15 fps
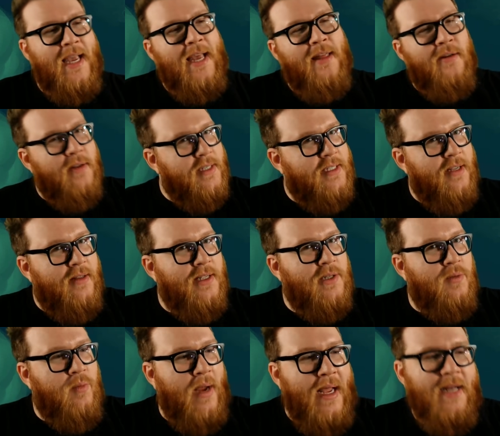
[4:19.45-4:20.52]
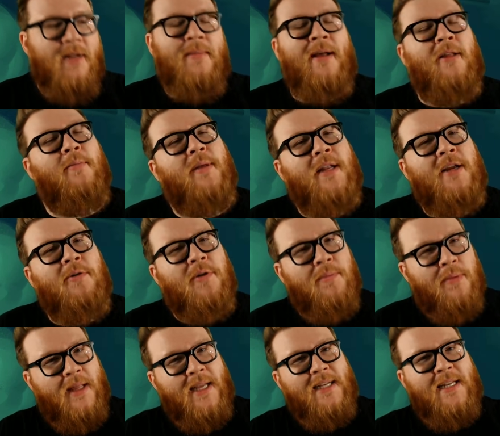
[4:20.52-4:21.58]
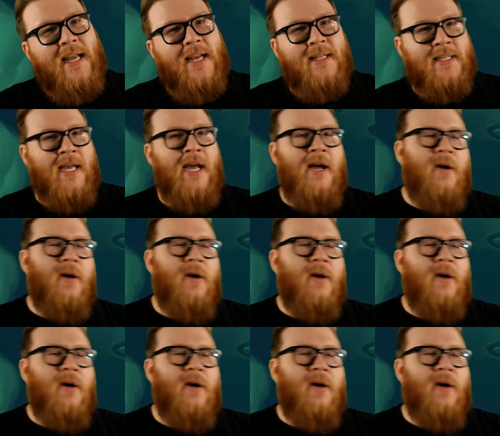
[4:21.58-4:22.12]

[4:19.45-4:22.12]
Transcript: And there is still this random element here with Blade Dance